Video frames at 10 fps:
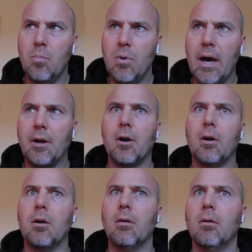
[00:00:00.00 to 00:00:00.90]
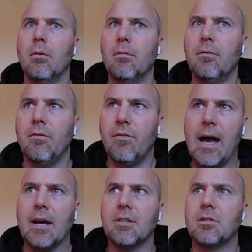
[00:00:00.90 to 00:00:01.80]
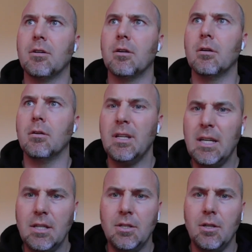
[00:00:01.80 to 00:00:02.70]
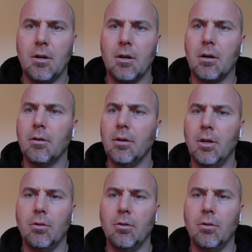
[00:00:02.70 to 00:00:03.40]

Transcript: better, faster, easier,